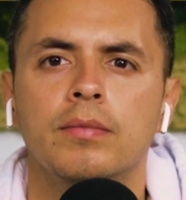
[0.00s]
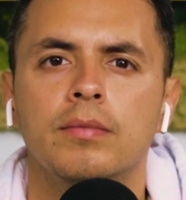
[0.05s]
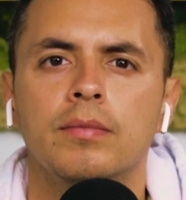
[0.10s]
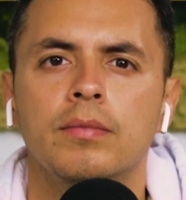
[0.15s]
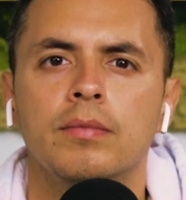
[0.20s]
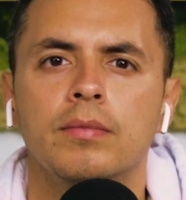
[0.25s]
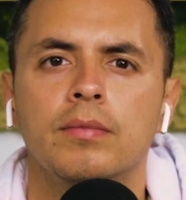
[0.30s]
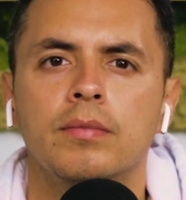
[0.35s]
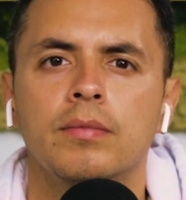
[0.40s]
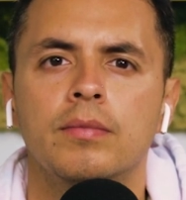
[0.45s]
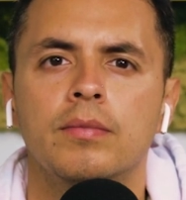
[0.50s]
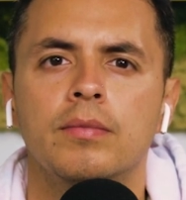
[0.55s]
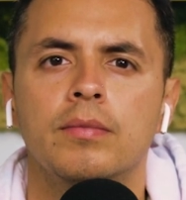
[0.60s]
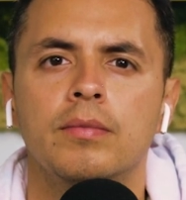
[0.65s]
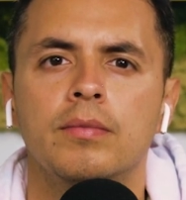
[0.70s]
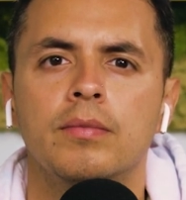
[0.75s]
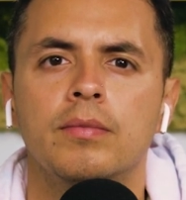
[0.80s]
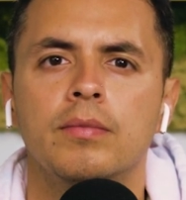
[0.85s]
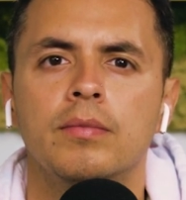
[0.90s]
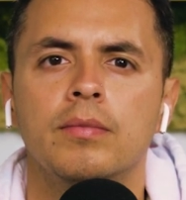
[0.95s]

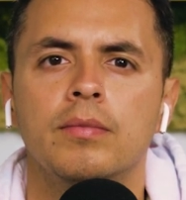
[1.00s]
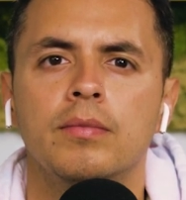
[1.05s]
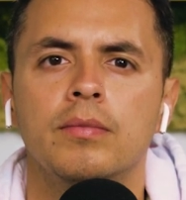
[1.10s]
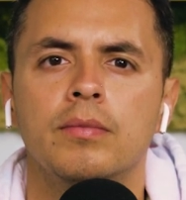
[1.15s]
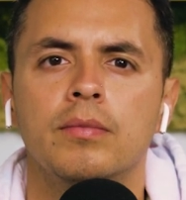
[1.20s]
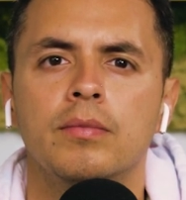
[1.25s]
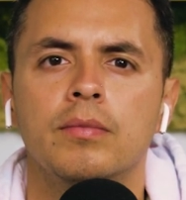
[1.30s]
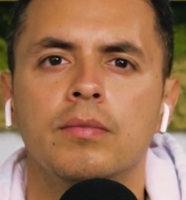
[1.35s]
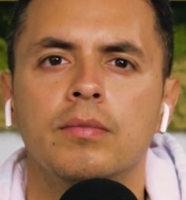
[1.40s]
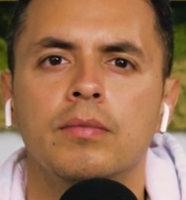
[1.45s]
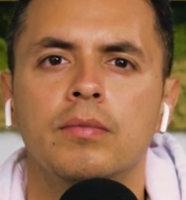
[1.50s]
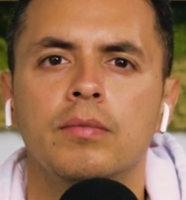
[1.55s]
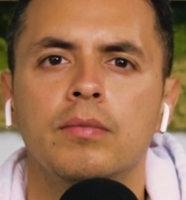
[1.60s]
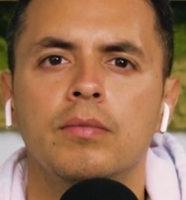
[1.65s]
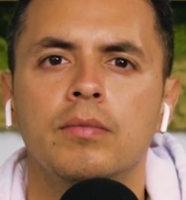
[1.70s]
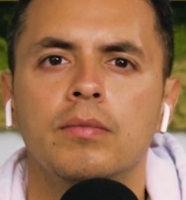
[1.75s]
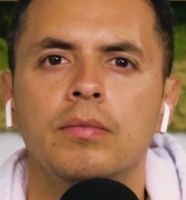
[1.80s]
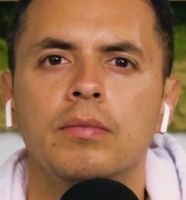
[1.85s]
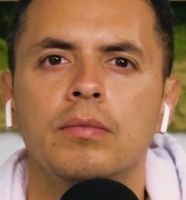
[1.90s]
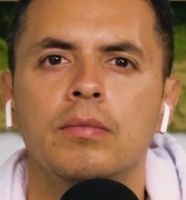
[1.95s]

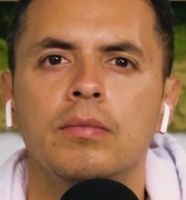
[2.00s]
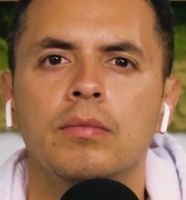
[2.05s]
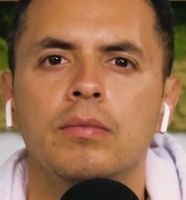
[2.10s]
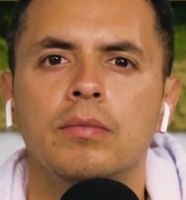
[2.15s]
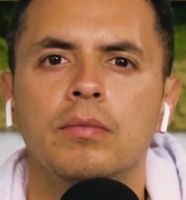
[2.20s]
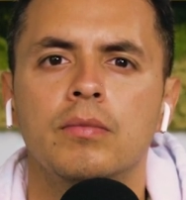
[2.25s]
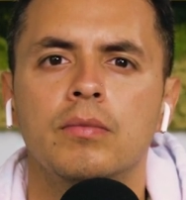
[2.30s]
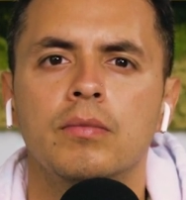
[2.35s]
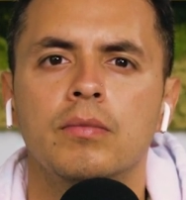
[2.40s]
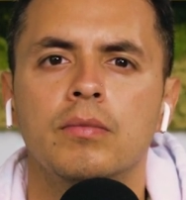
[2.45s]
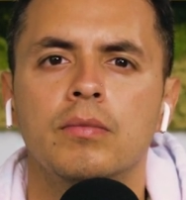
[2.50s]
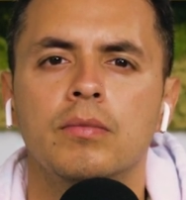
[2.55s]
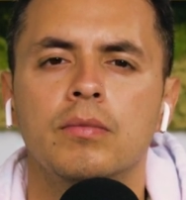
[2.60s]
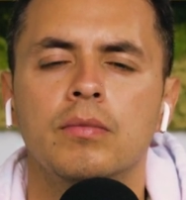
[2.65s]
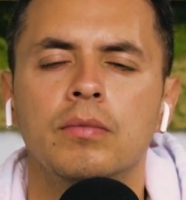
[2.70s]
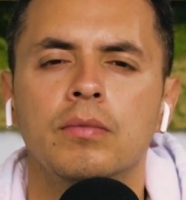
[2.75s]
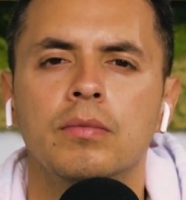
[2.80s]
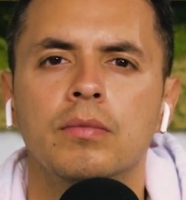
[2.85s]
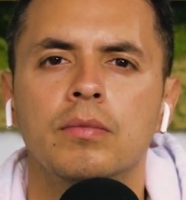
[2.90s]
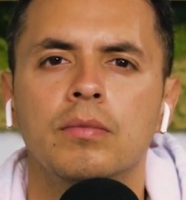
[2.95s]

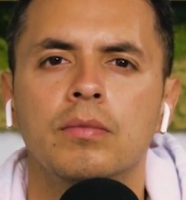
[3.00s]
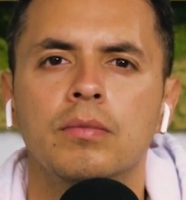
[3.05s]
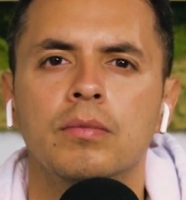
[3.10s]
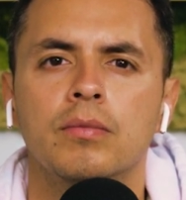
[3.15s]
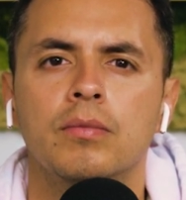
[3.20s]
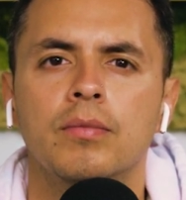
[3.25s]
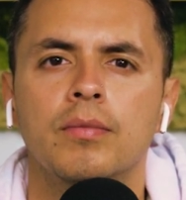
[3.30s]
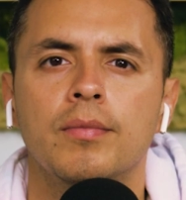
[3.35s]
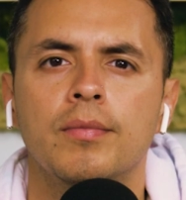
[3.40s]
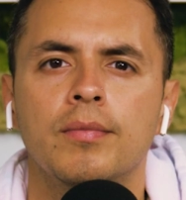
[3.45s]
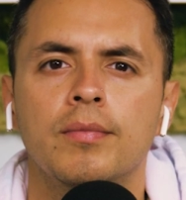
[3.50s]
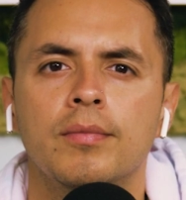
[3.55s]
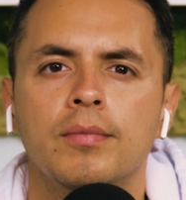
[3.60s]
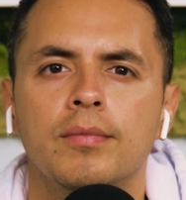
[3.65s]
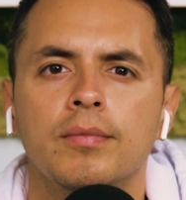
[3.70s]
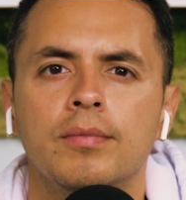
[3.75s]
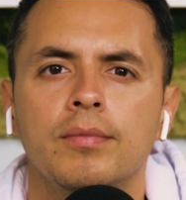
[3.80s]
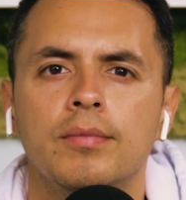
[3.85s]
The person shown says nothing.